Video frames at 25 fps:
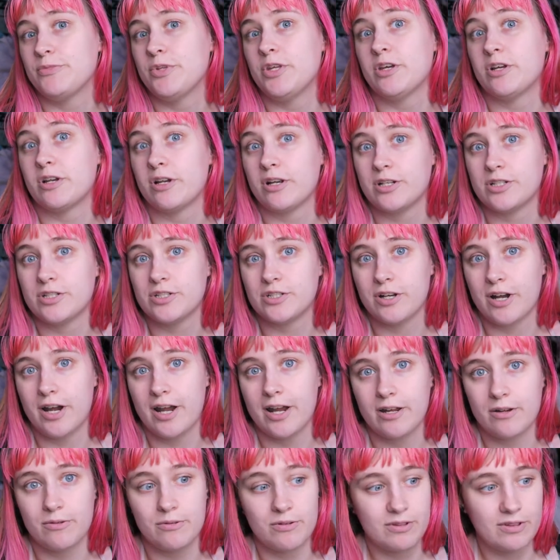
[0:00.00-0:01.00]
get on
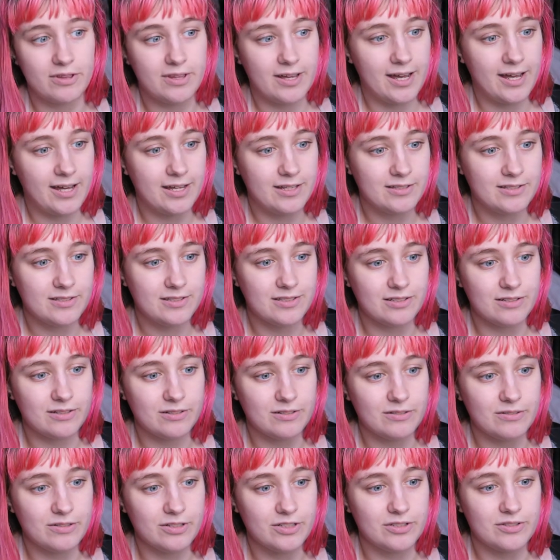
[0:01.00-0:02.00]
track with that.
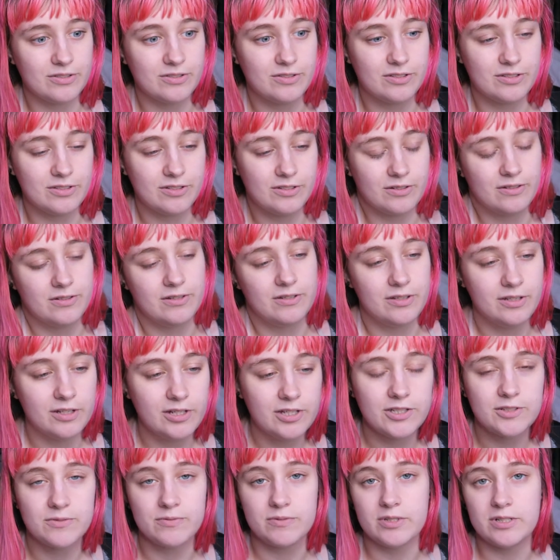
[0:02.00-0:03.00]
So it
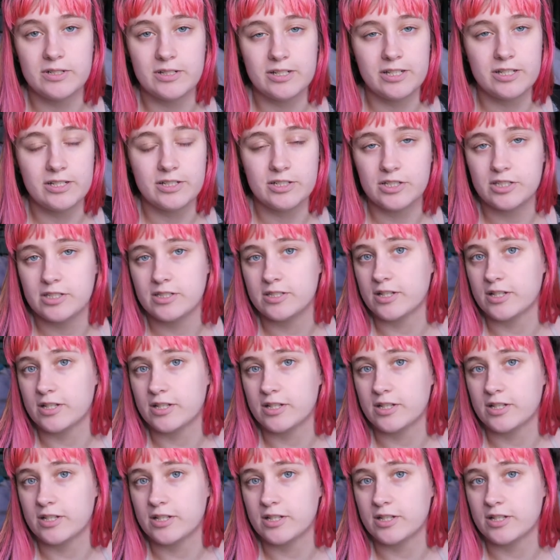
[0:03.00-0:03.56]
is what it is.